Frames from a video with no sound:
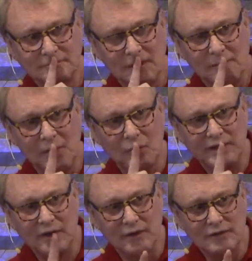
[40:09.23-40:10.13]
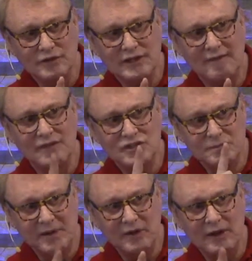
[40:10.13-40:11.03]
But we don't understand the
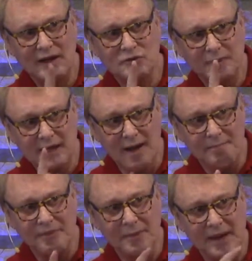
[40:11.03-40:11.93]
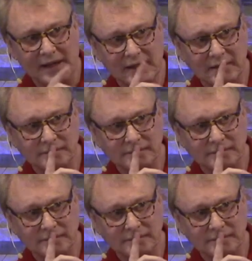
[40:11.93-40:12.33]
Spirit has become the body.